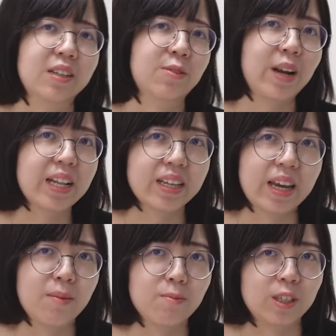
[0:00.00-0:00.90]
a great
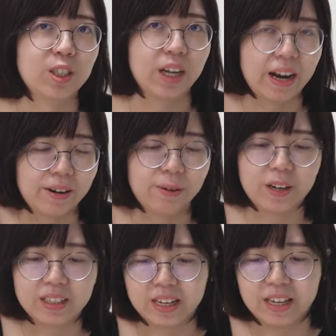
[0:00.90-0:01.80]
game which
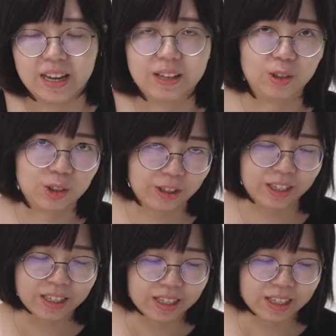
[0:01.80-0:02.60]
everyone can enjoy.